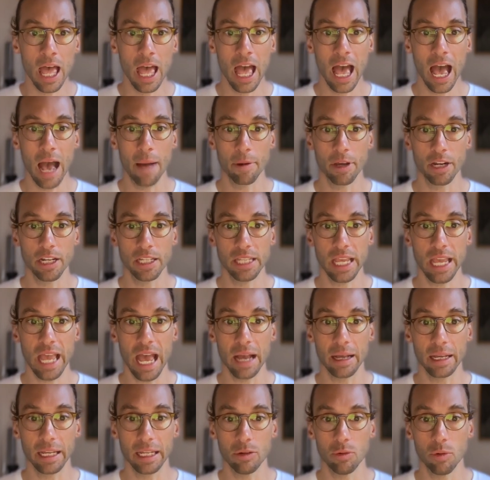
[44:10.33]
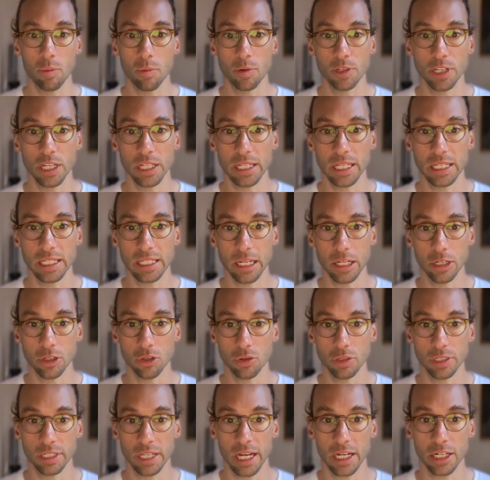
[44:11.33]
I'm going to say I can represent this
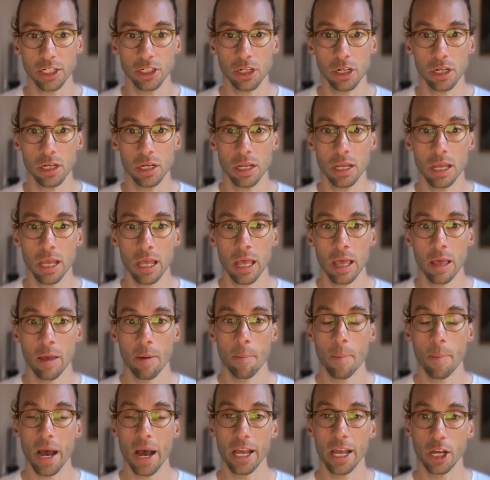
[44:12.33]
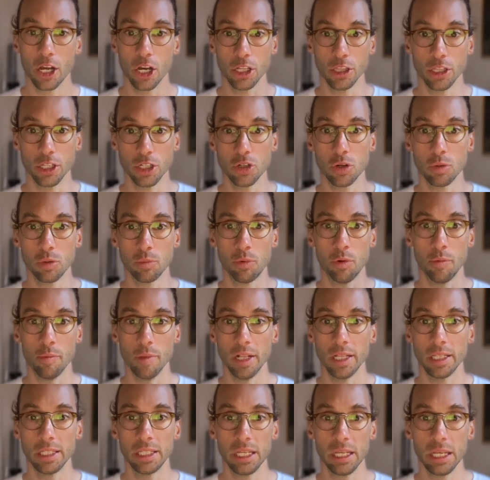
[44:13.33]
intersection by a conditional
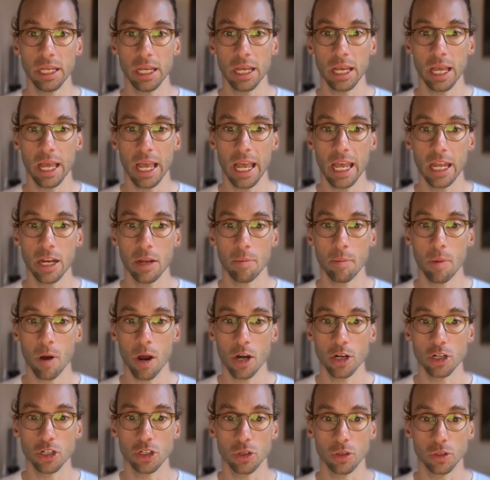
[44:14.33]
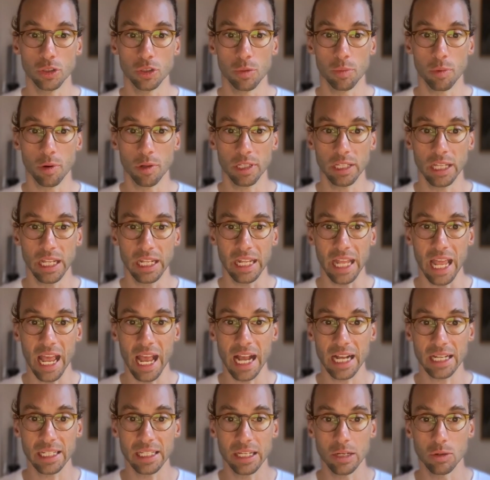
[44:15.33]
probability and a marginal. So probability that
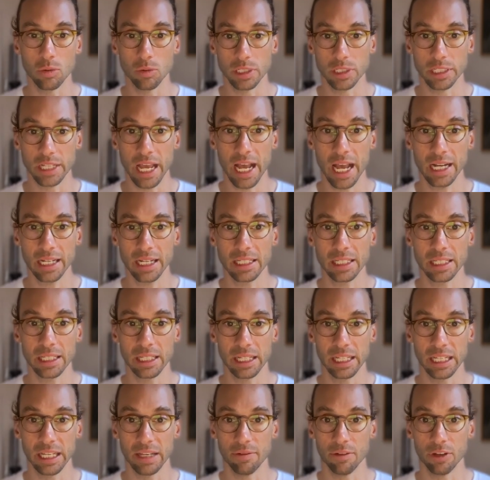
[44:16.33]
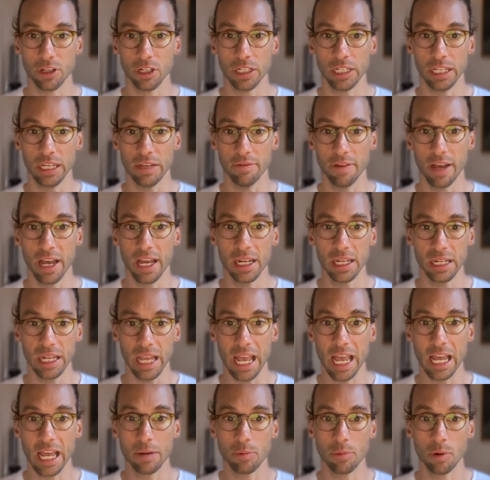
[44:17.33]
x equals x given the event,
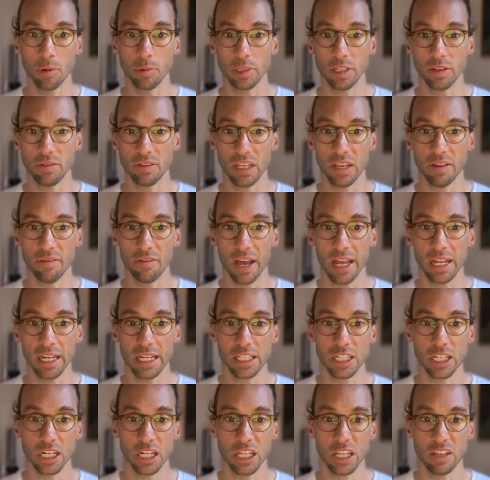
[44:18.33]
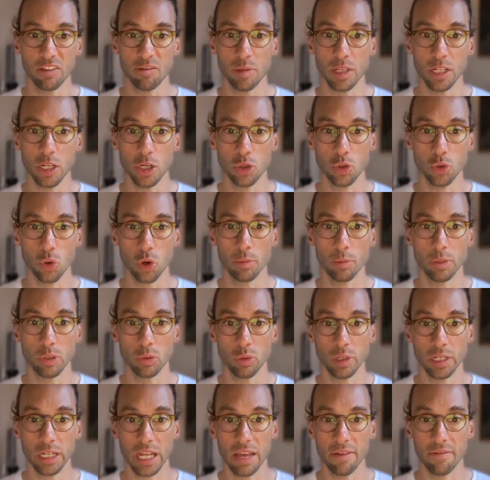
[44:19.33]
and probability of the event is going to give me the join
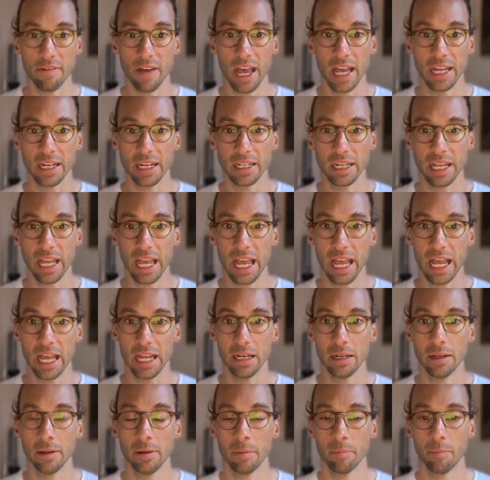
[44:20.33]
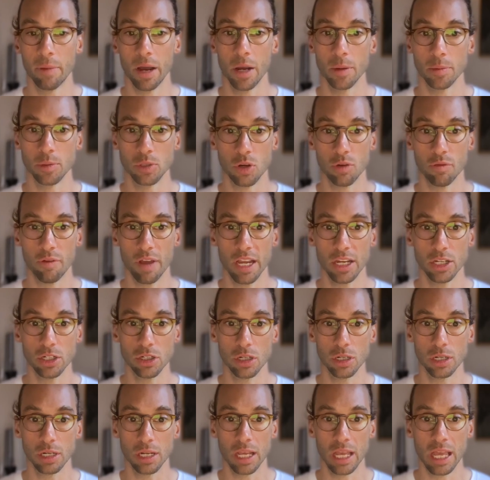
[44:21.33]
between event and my observation.
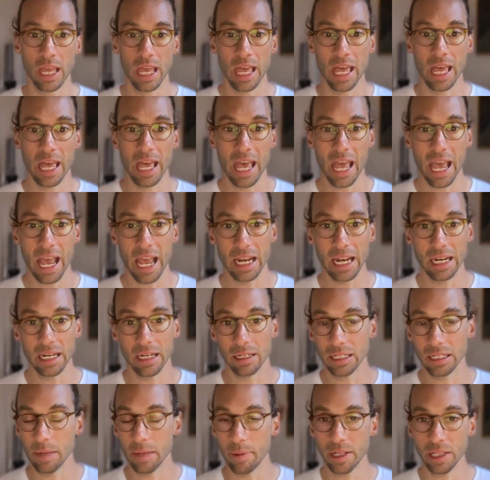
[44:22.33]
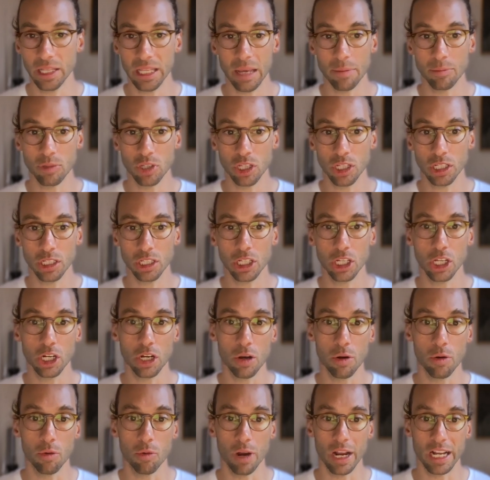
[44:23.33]
And typically I'm not going to
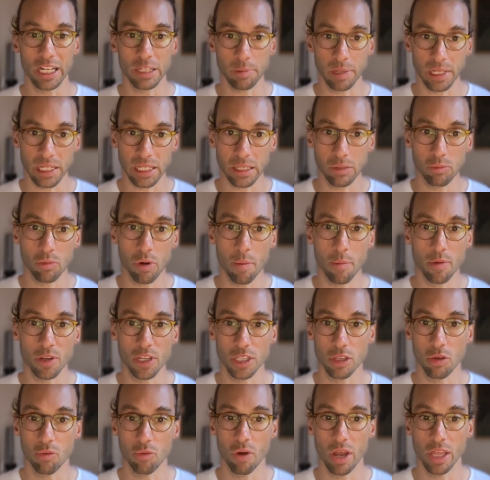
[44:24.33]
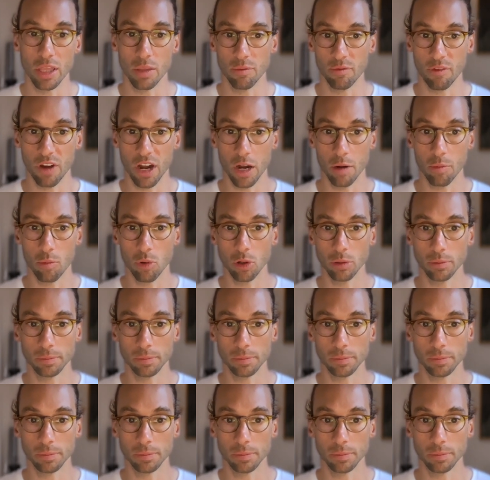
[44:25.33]
explicitly represent the random variable.